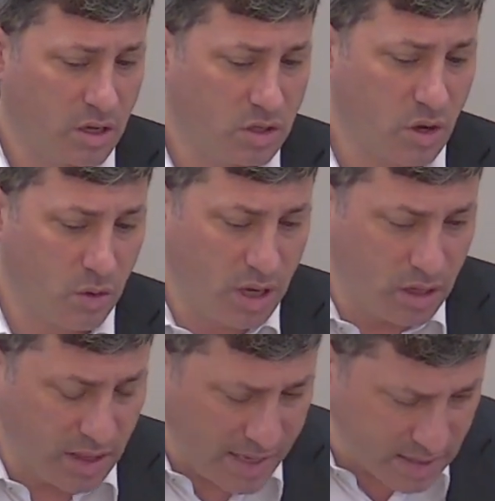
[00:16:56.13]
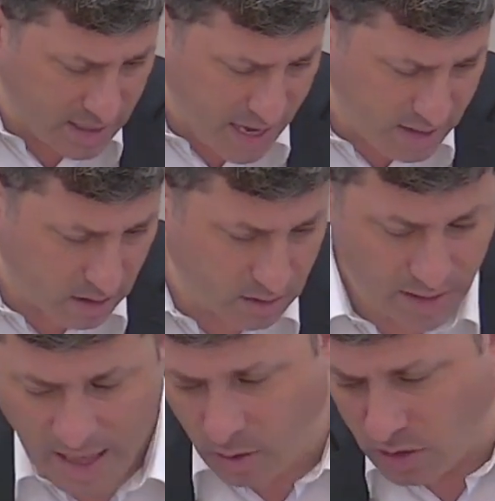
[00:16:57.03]
So he lights a candle.
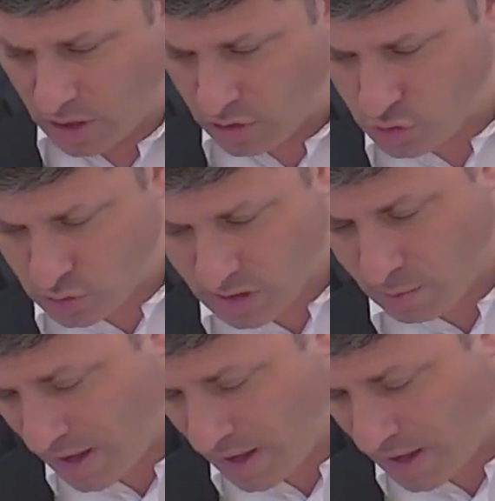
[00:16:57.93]
Now another Jew is going to